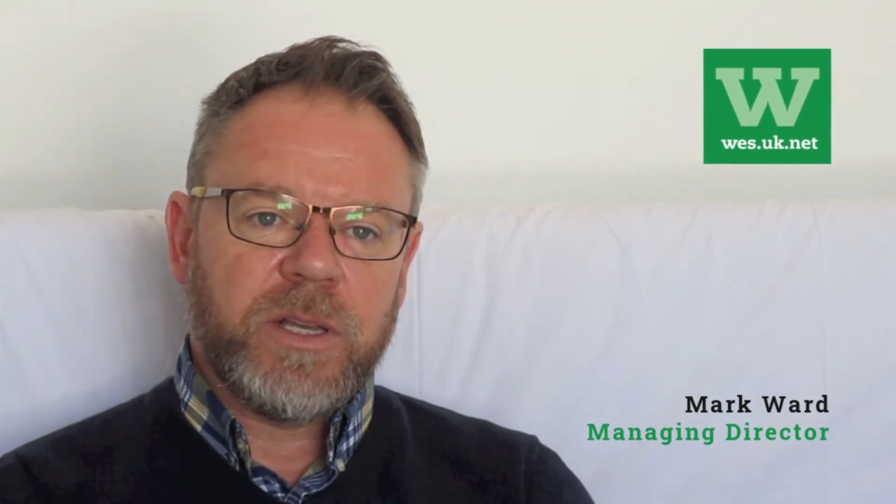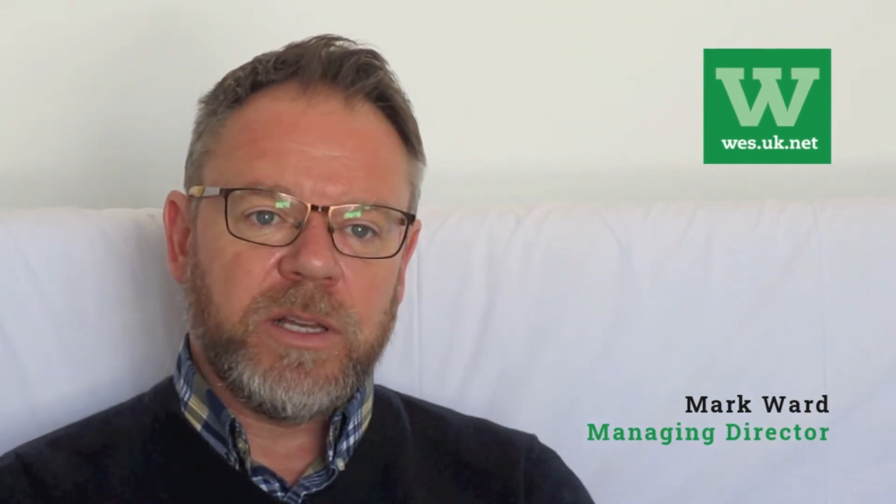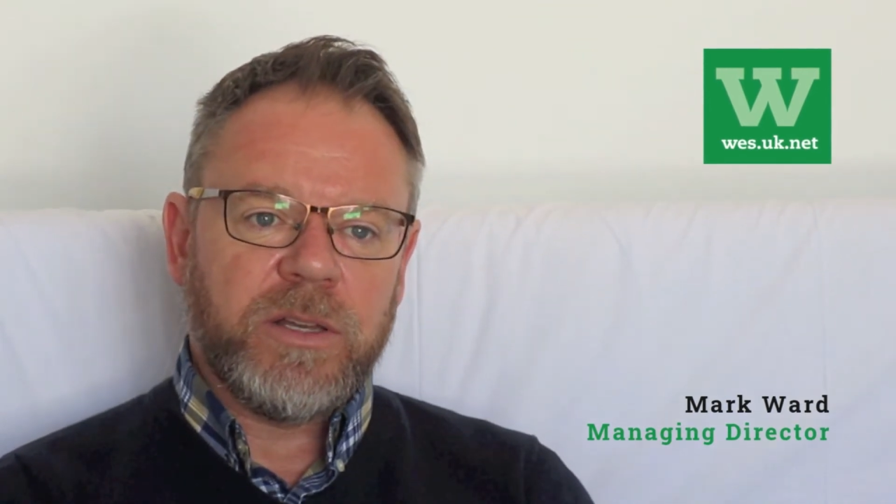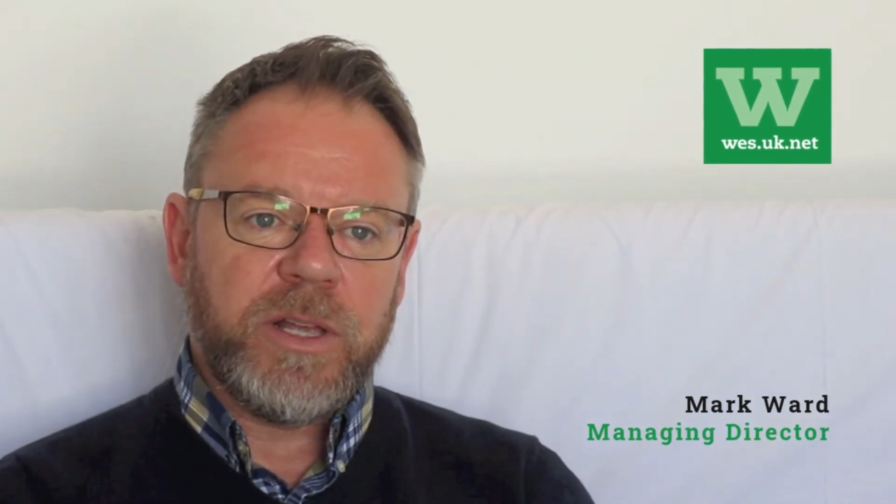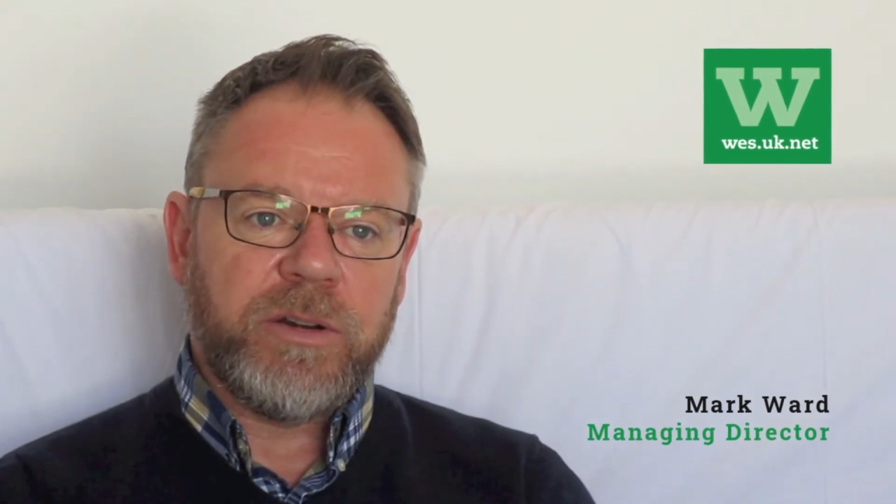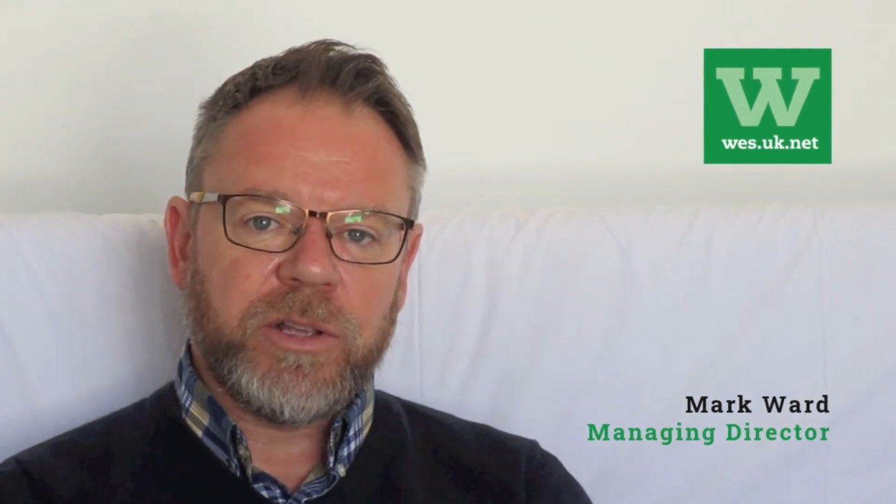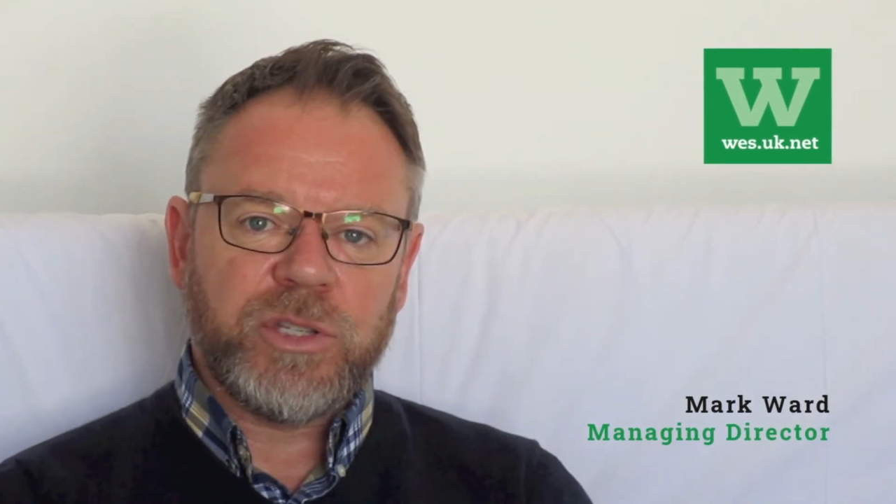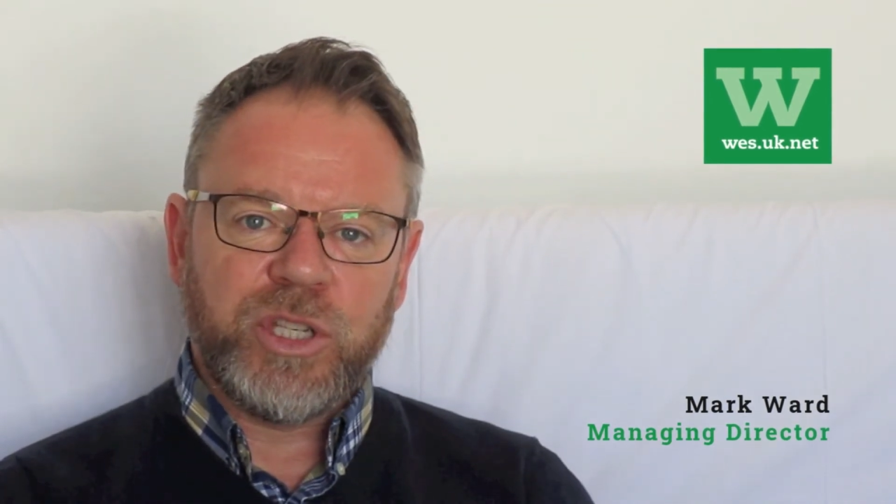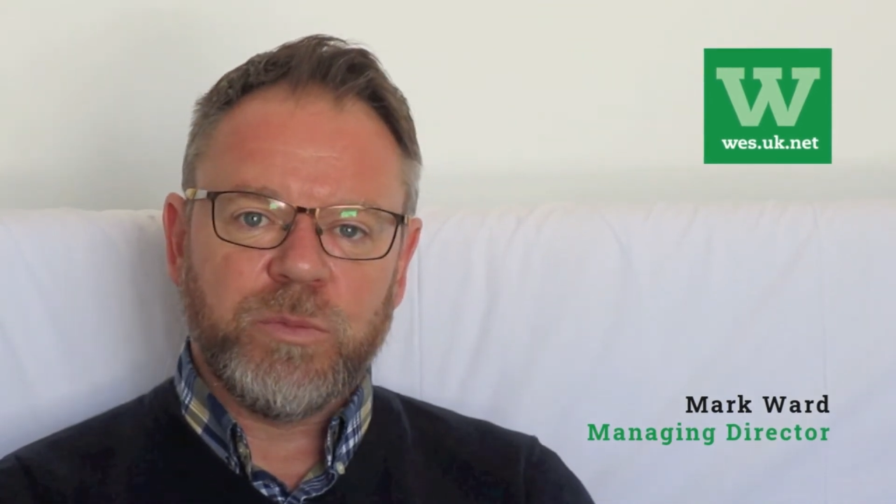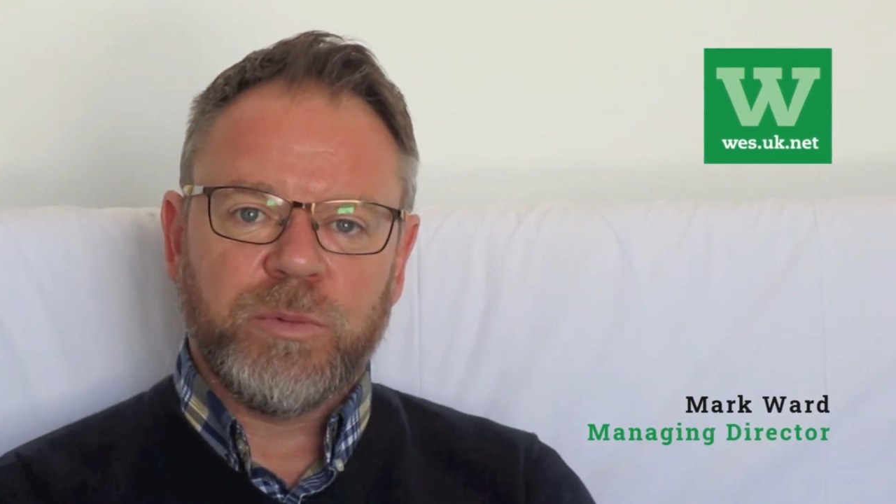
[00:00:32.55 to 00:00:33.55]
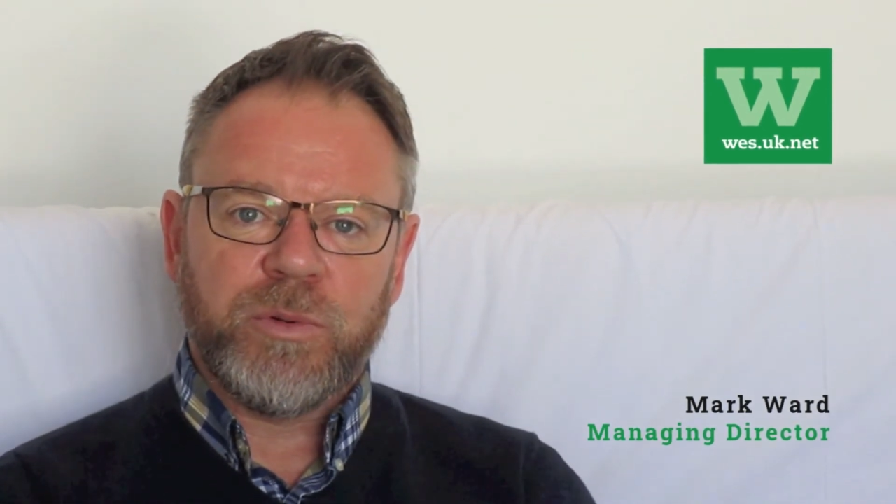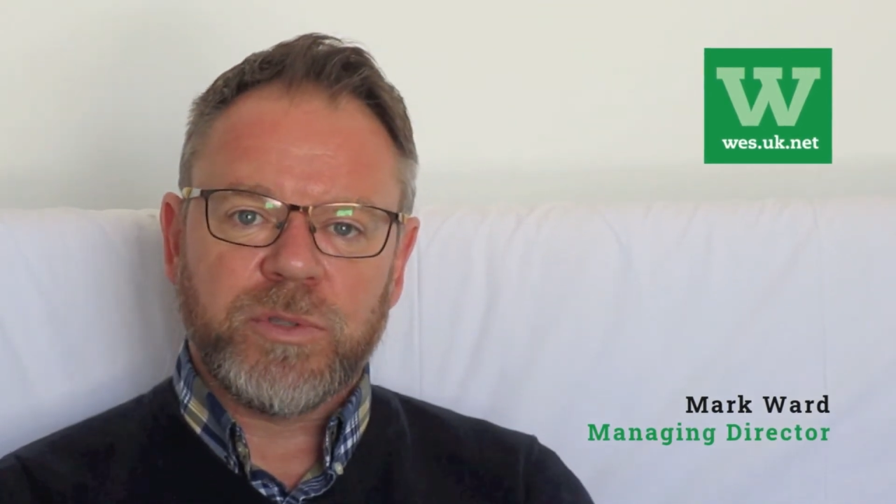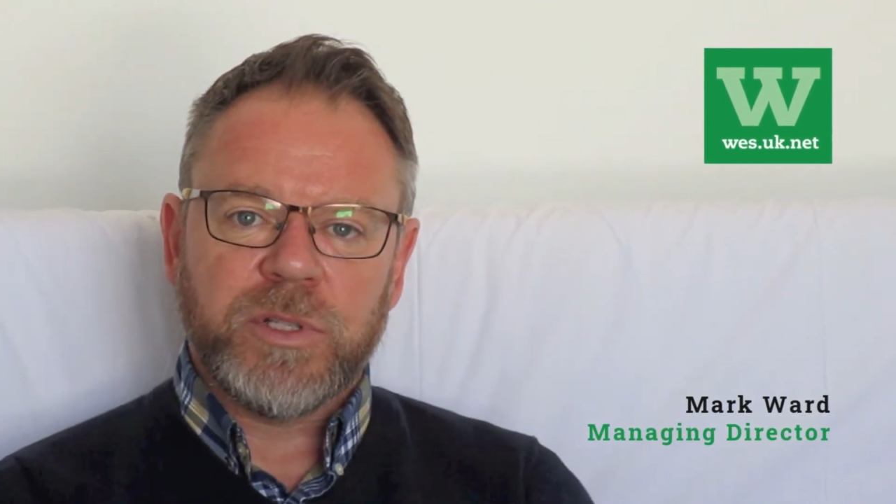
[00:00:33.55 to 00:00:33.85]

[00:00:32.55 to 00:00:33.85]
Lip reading: and there are consumables